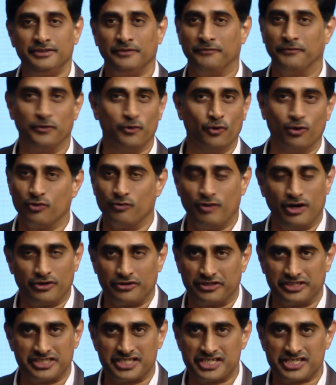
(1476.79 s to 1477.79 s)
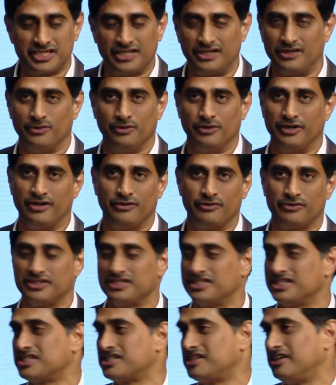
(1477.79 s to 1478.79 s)
If you don't want to register, you don't have to
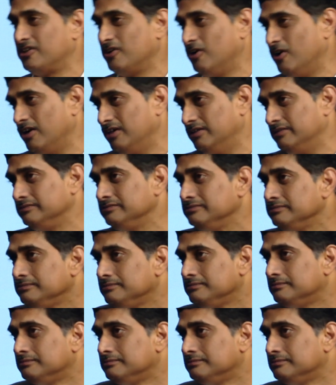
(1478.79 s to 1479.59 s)
register at all.